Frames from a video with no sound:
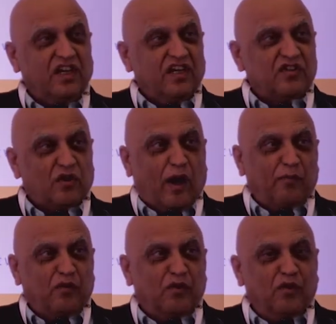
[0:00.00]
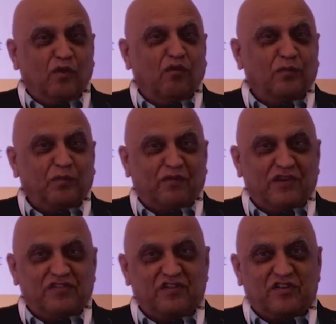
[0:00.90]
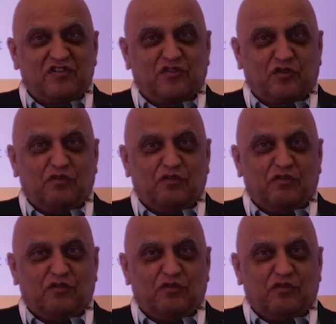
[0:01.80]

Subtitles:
So I'm going to do what professors do,